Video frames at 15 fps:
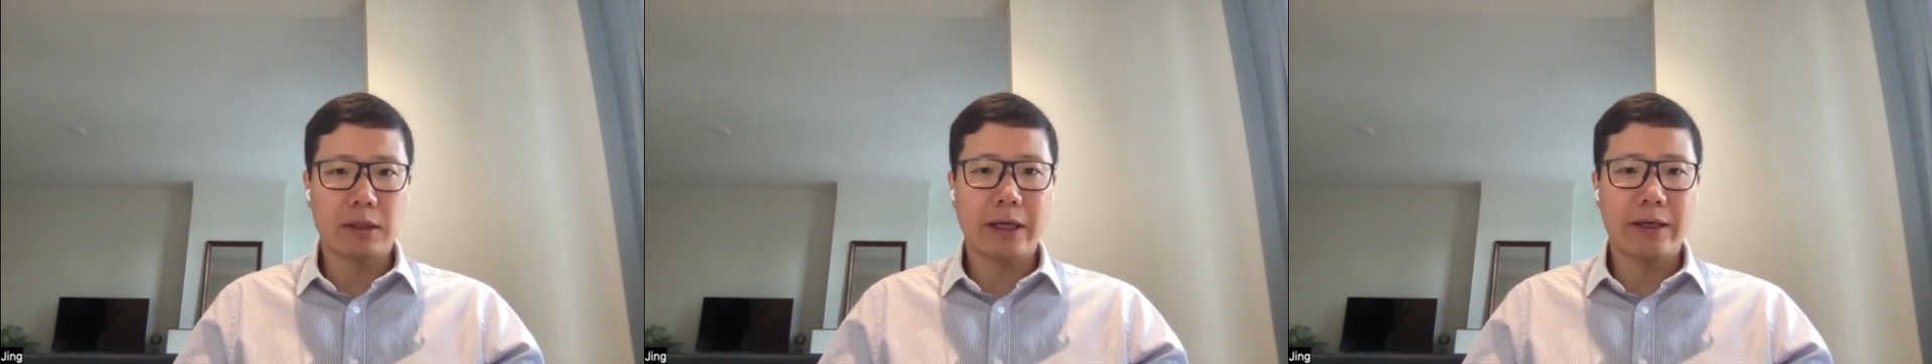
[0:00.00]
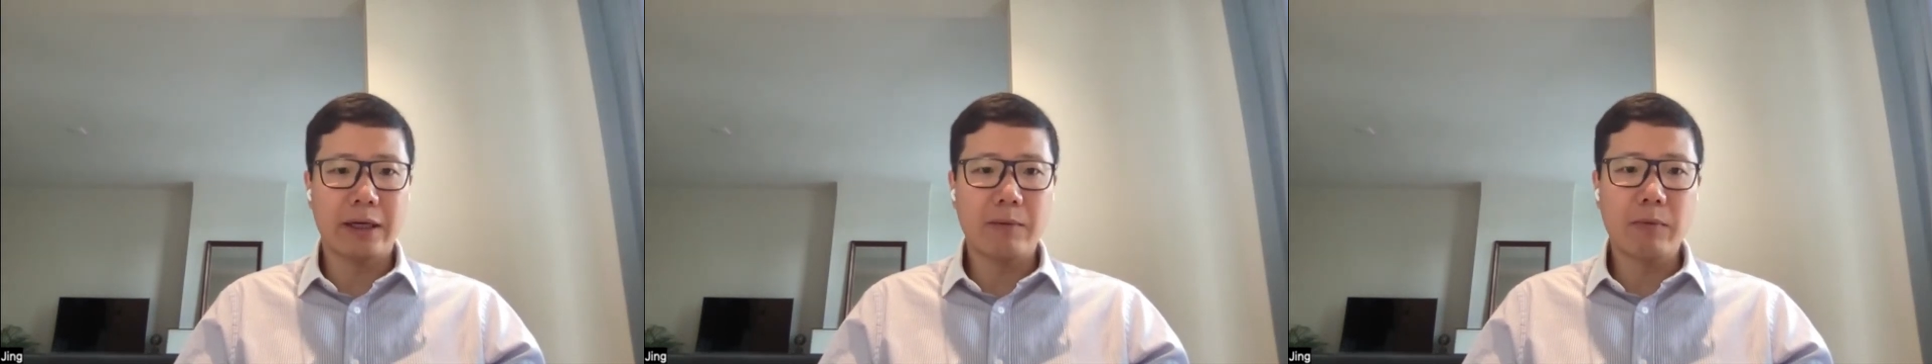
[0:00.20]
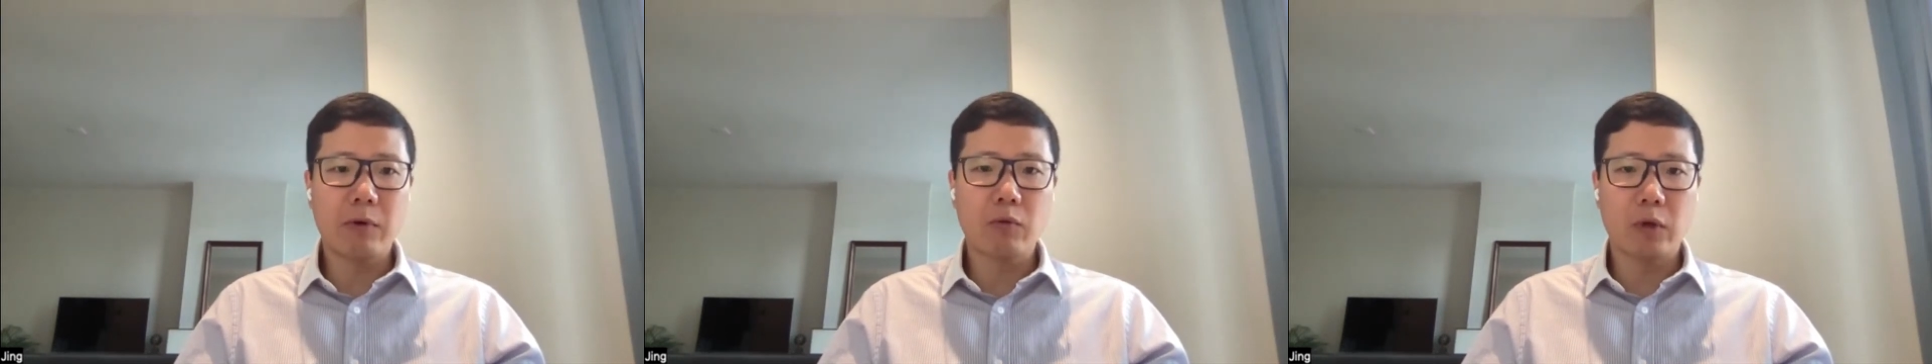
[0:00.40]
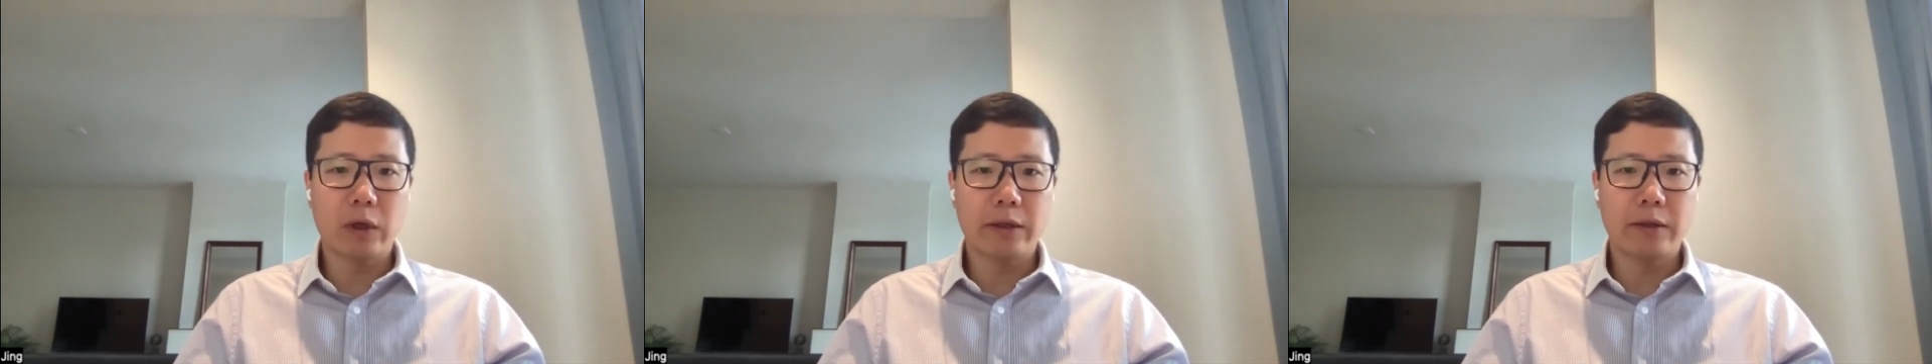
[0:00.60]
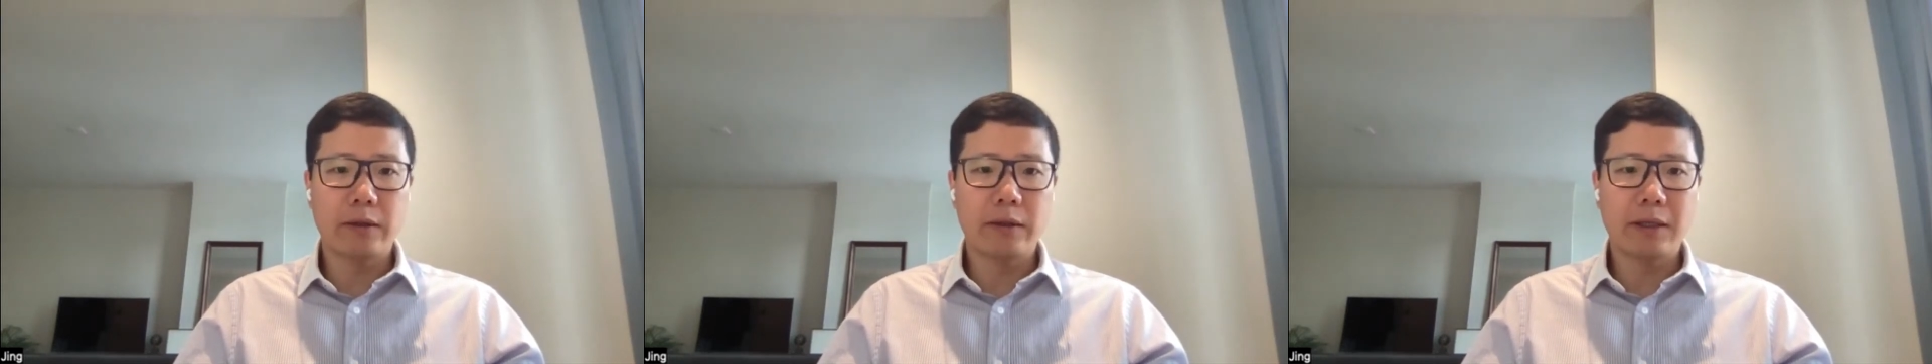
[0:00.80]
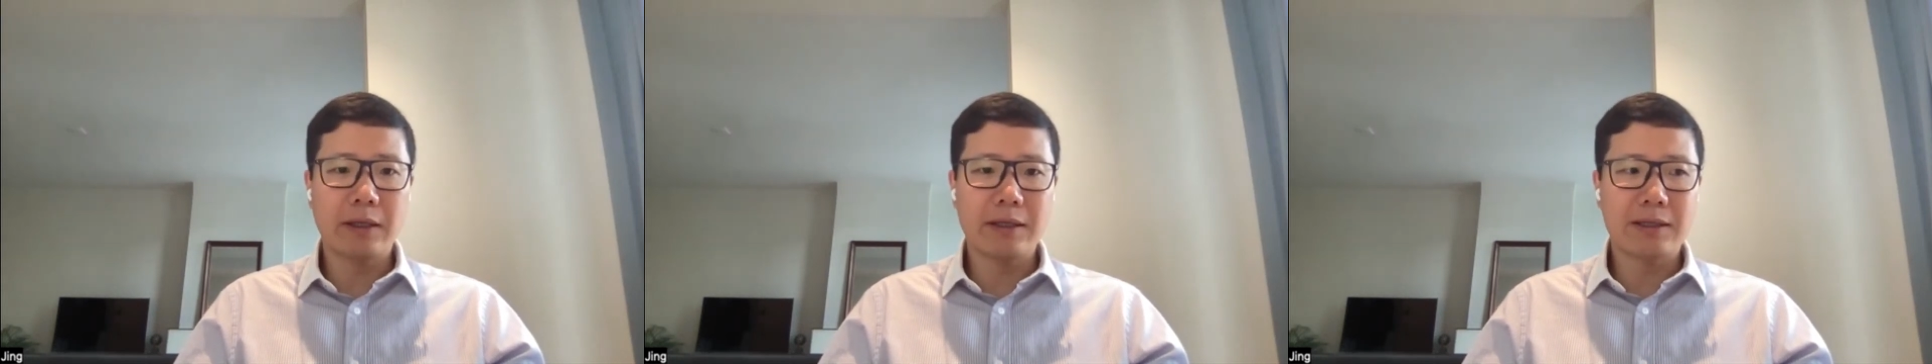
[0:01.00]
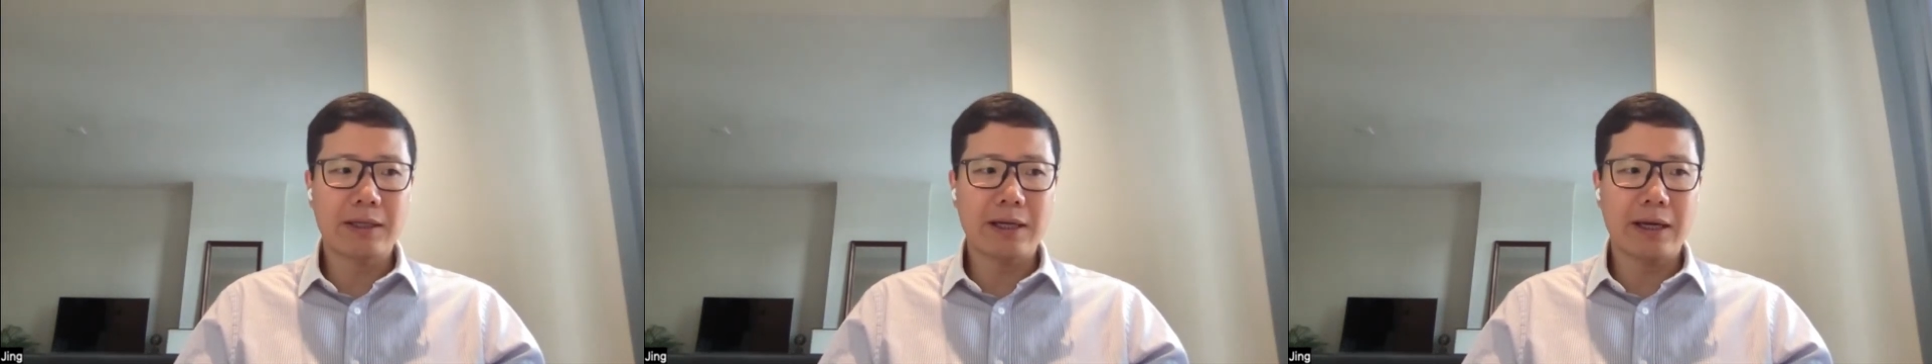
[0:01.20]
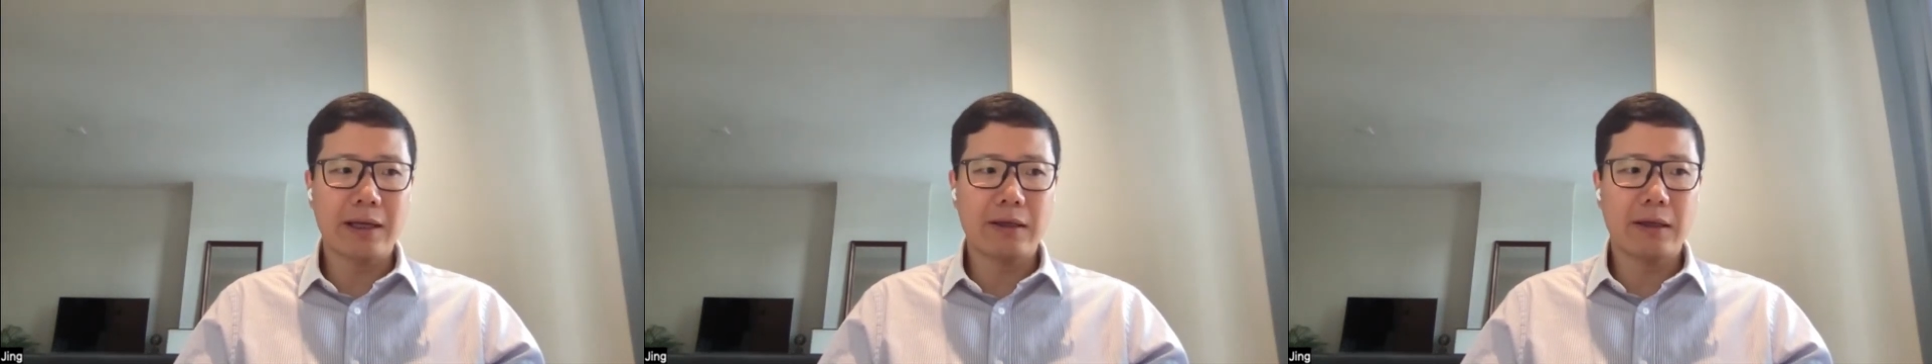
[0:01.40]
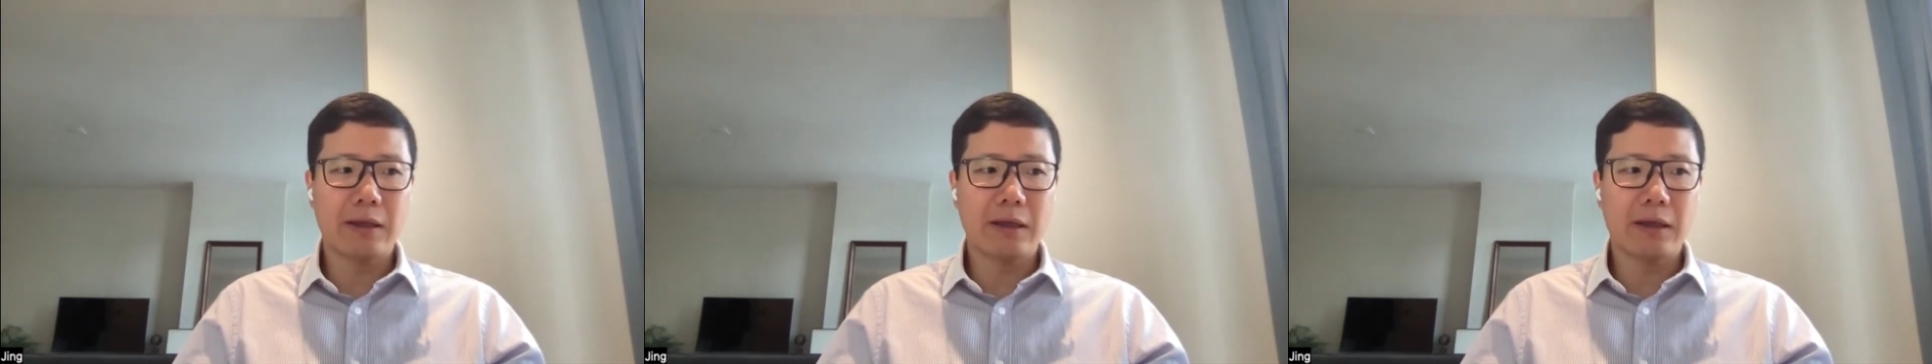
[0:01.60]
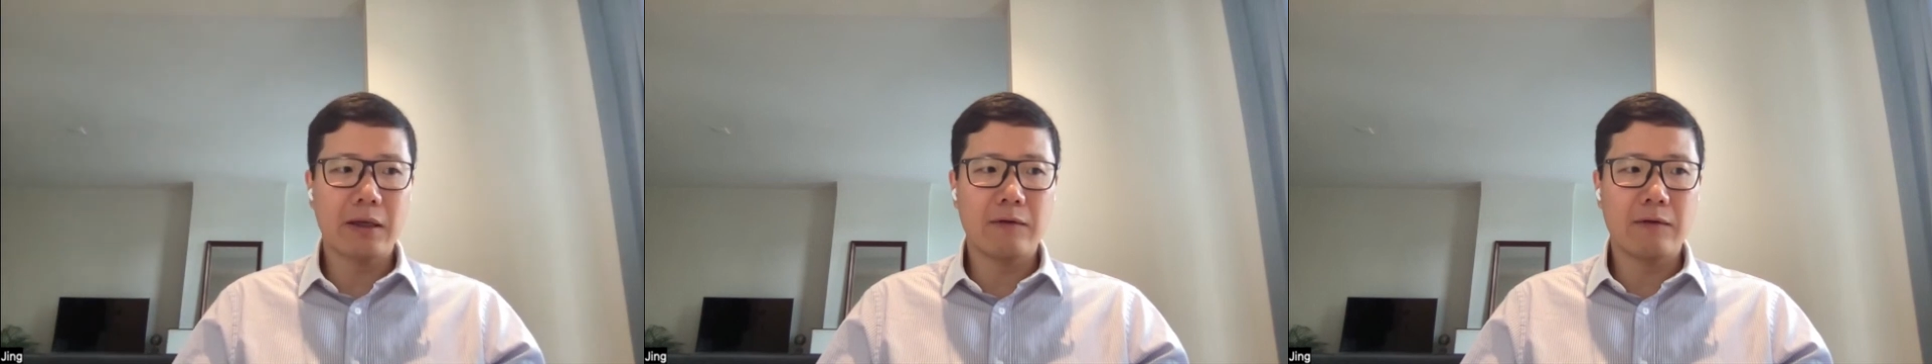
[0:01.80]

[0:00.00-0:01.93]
Number one is that